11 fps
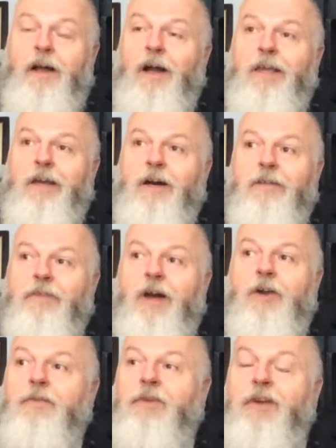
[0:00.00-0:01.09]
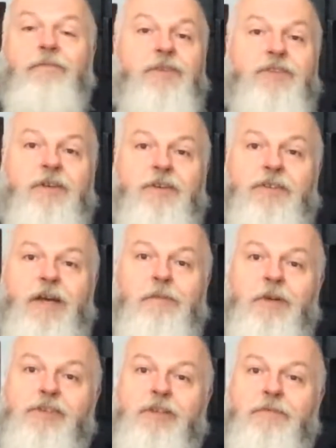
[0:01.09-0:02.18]
I can't overemphasise how
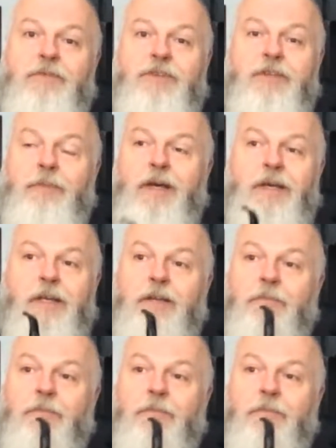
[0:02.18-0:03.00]
much difference it's made.